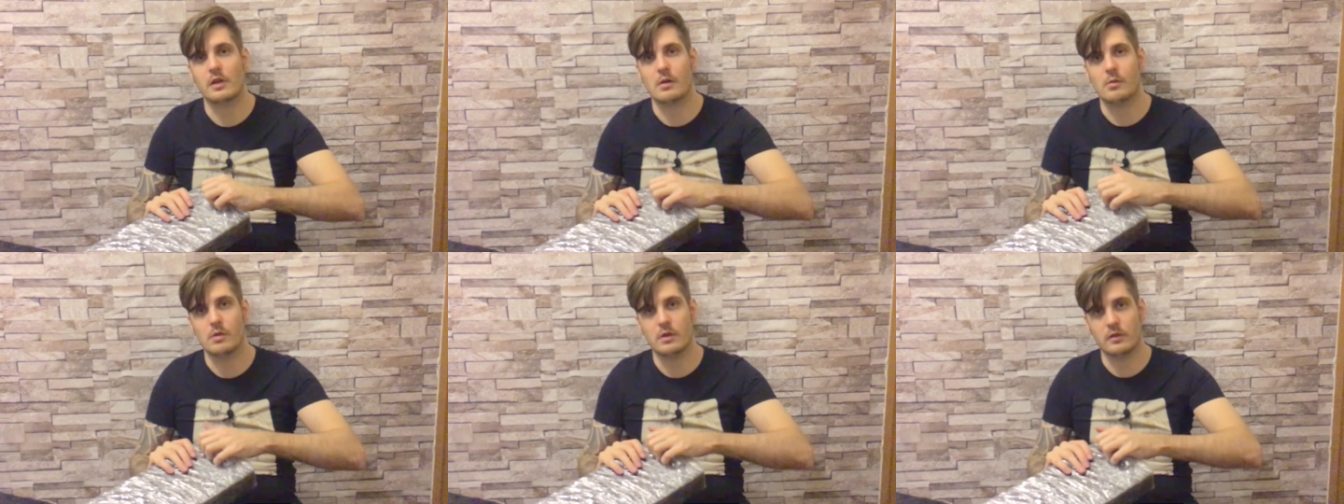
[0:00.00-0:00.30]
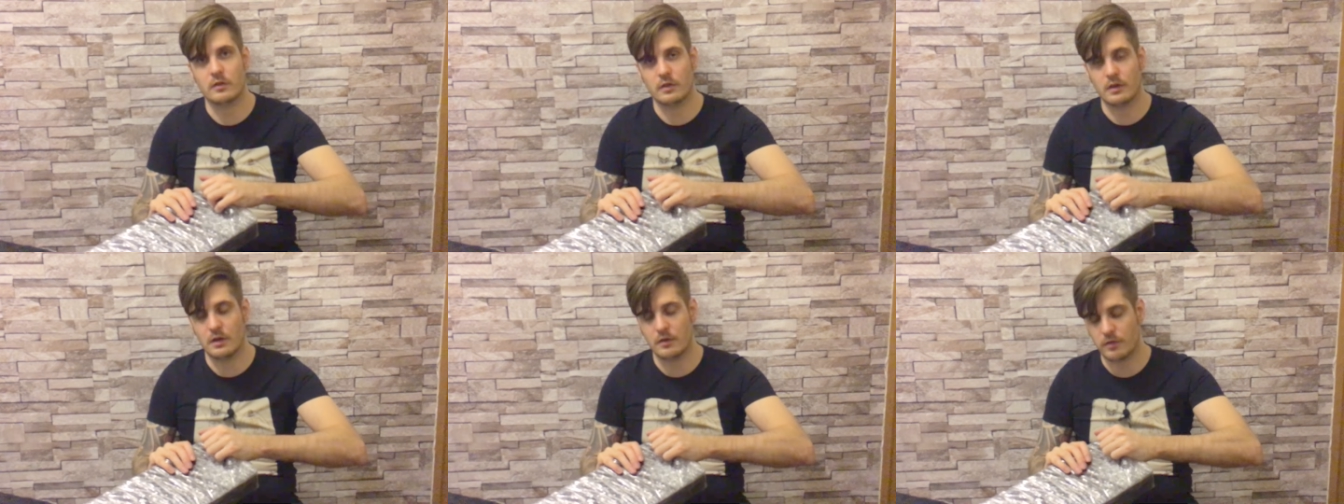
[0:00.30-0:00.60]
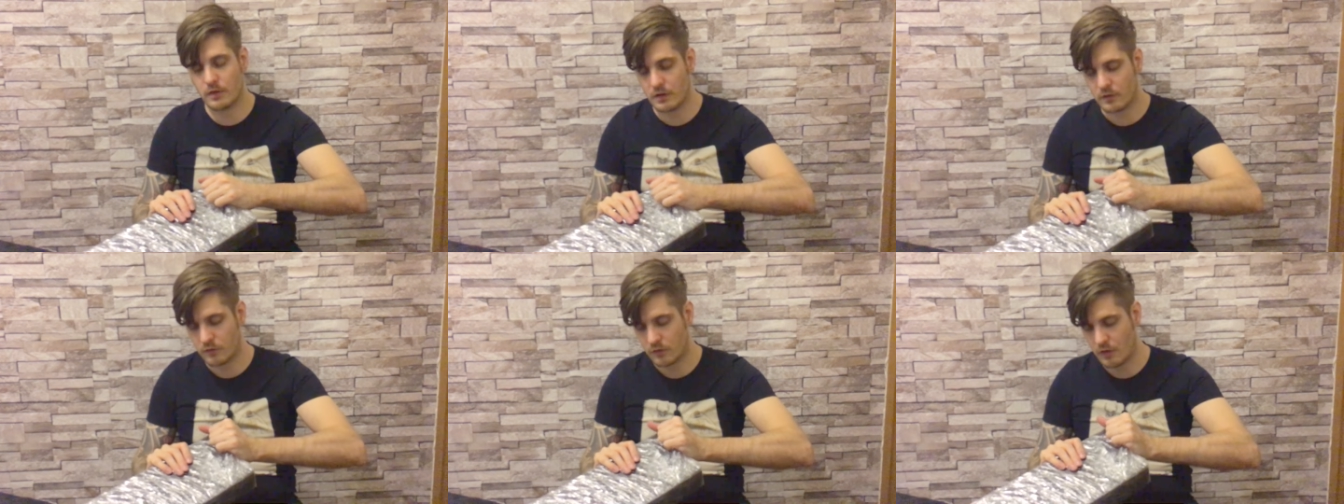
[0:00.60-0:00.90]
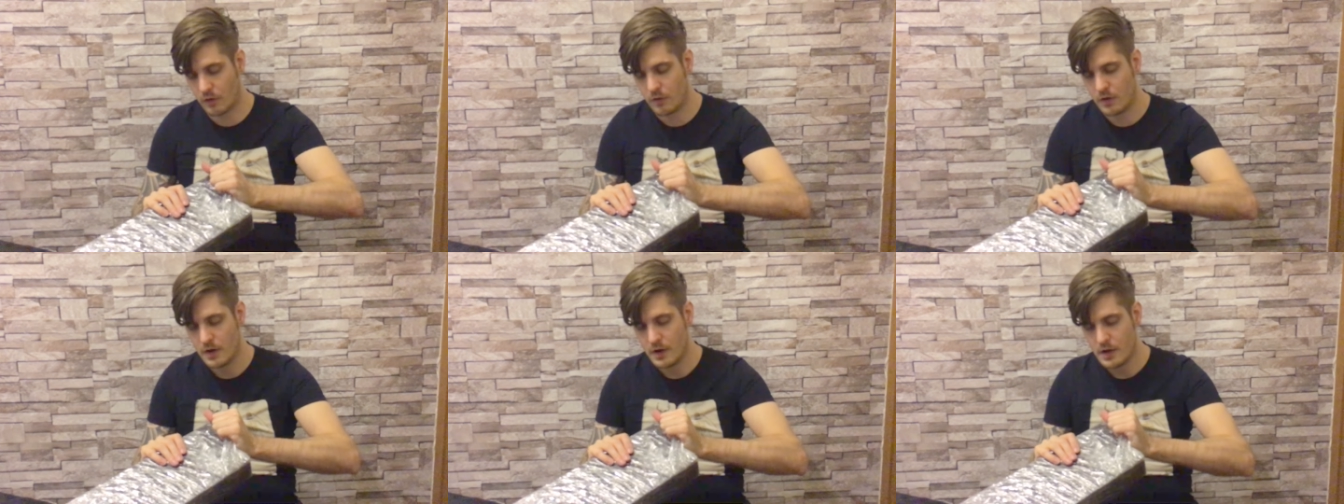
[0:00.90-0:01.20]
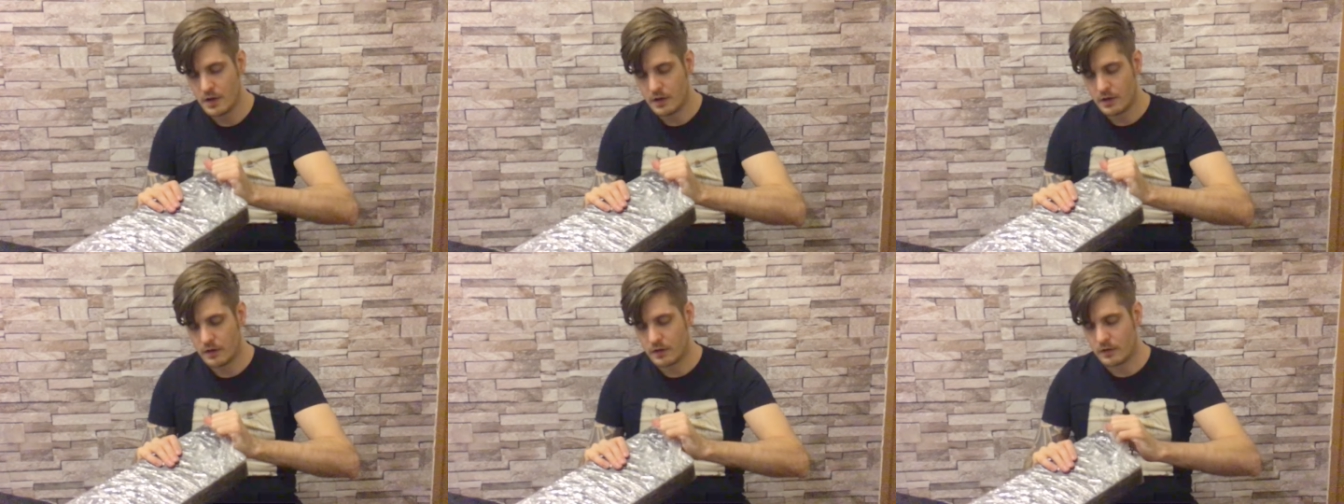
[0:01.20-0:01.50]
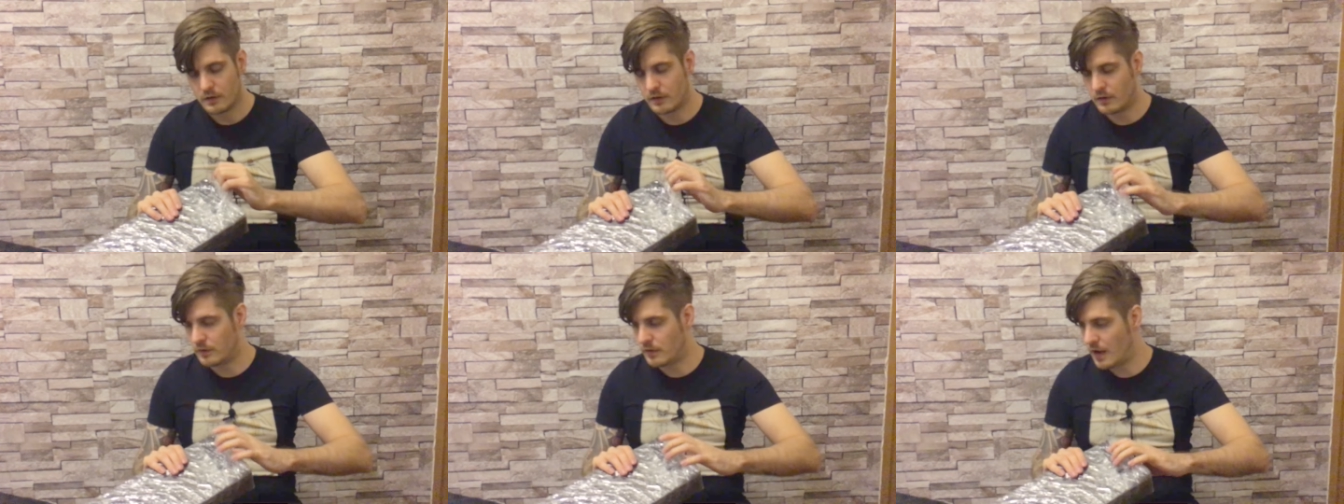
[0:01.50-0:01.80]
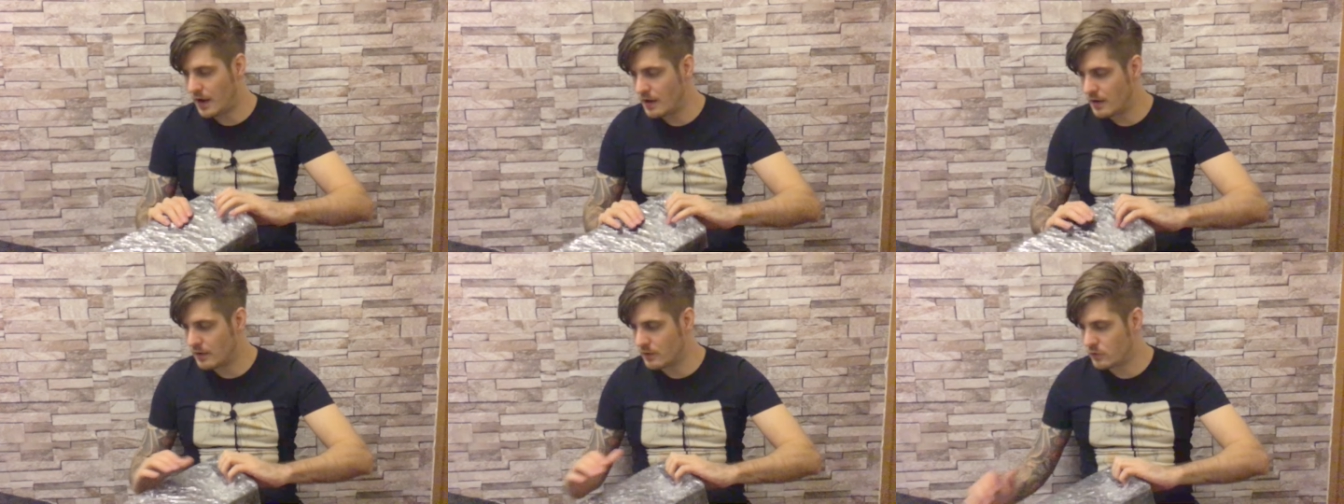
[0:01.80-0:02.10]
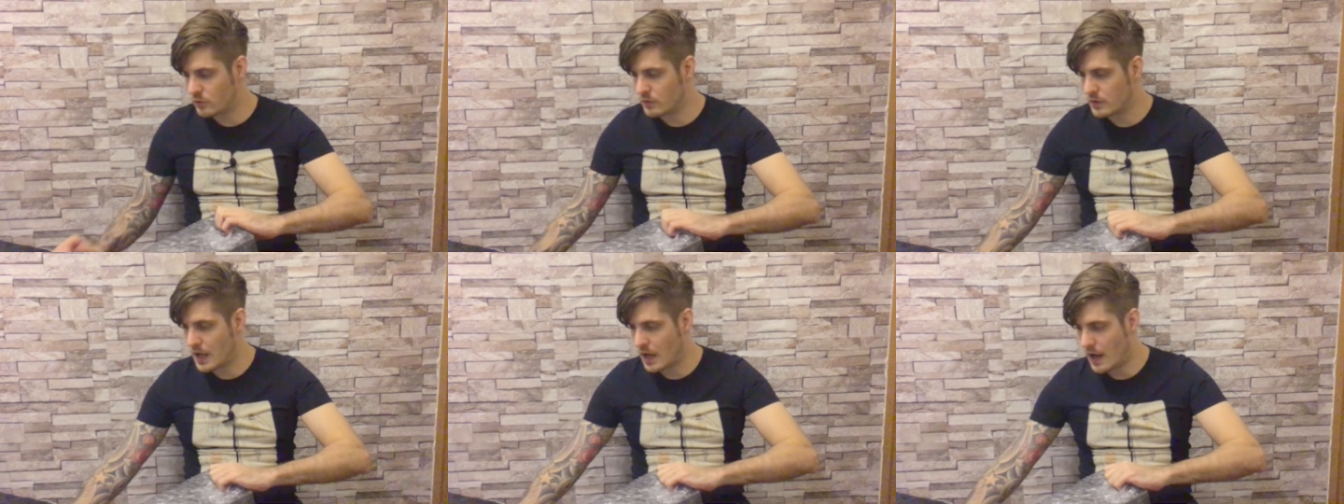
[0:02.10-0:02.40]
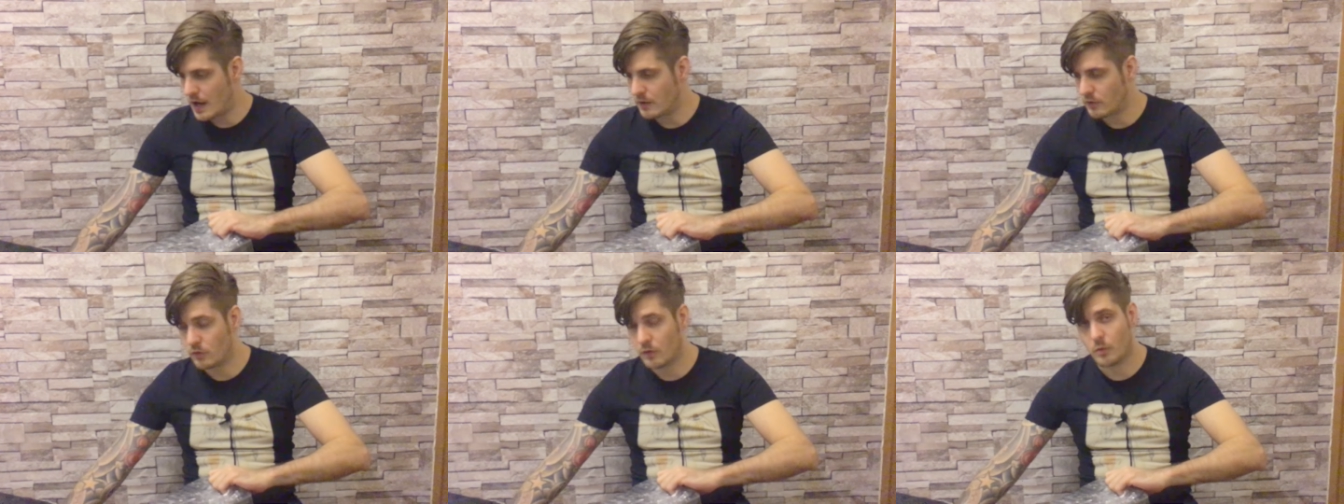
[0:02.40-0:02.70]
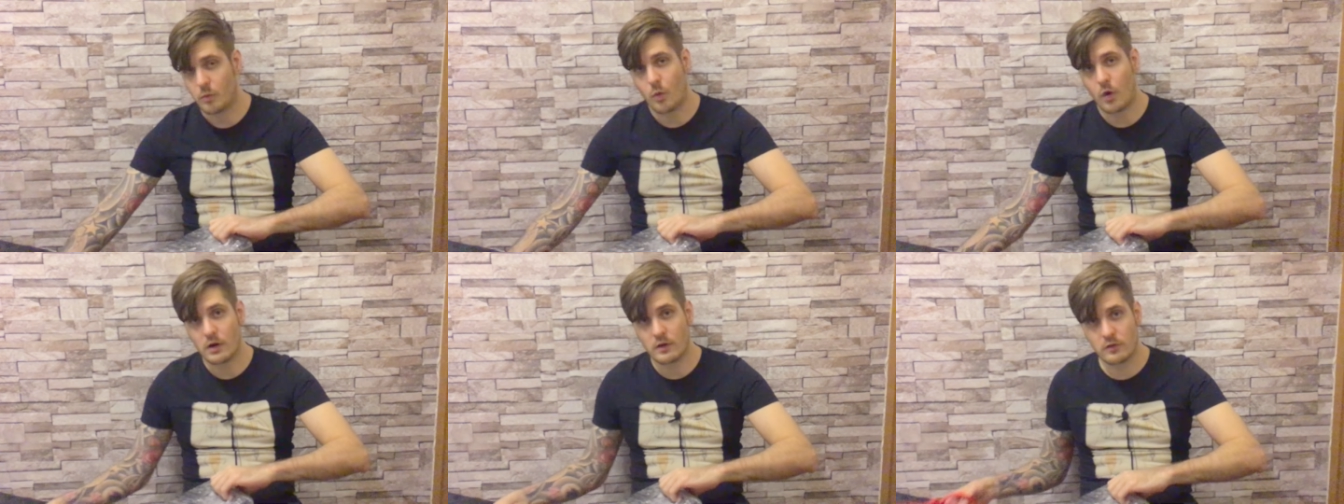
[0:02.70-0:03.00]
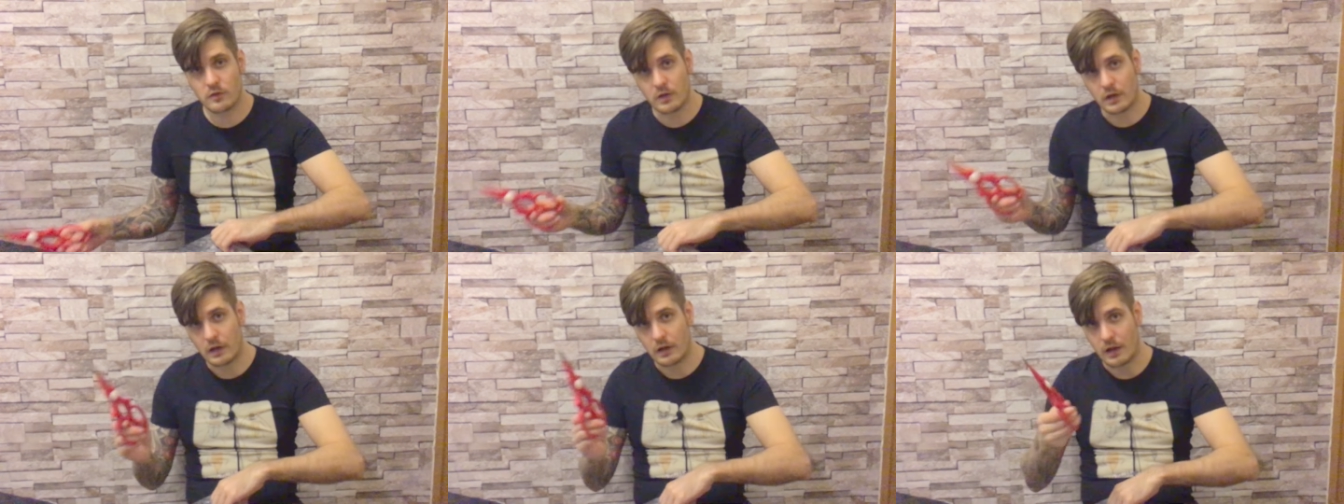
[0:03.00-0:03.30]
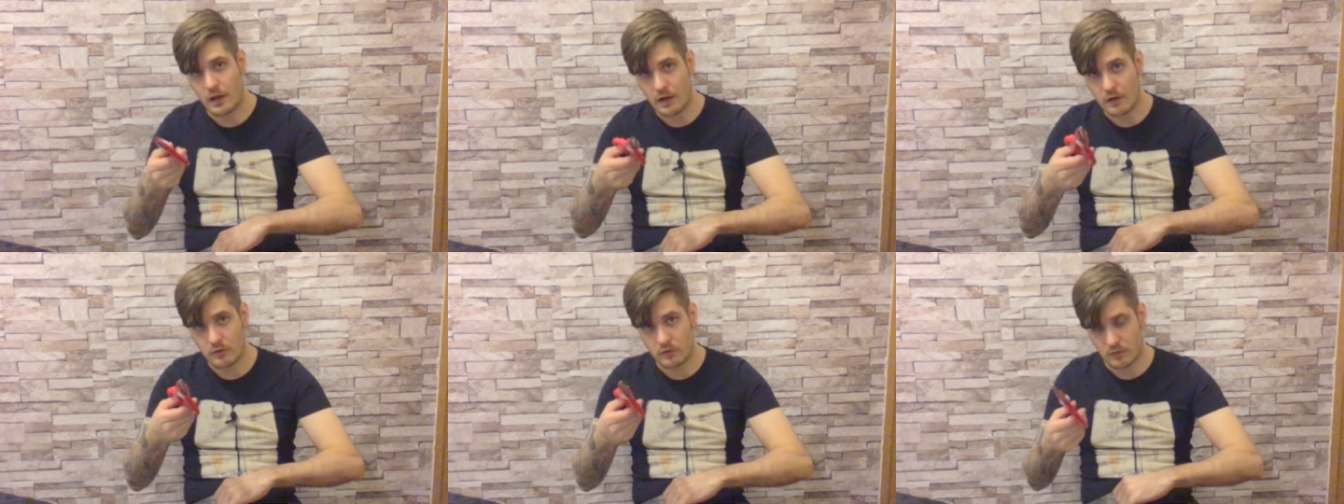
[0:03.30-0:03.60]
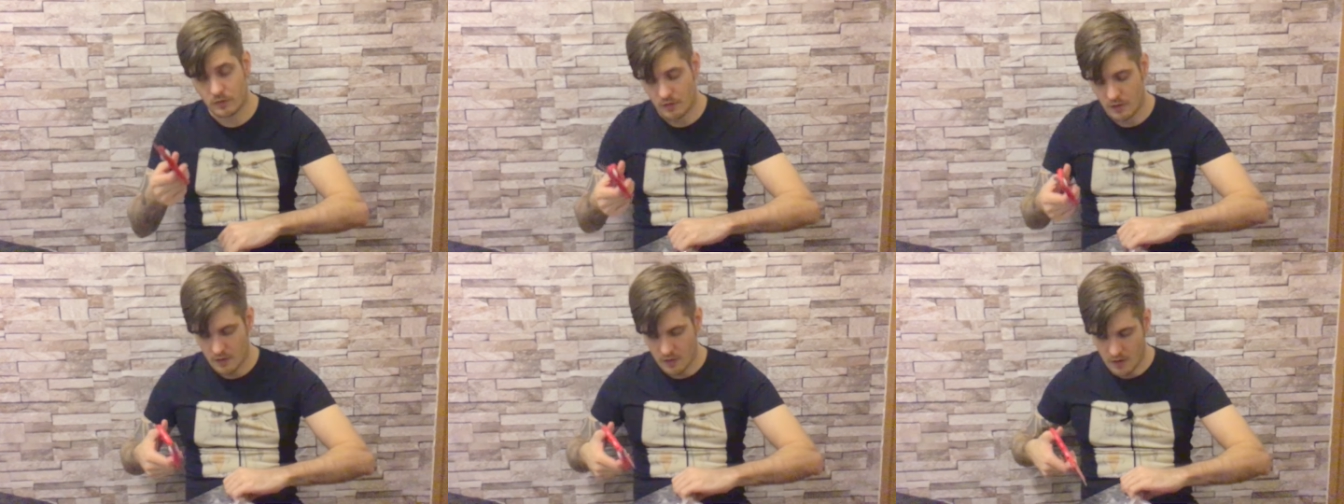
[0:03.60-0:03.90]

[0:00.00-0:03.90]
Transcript: I receive it. So the day that you guys are watching this,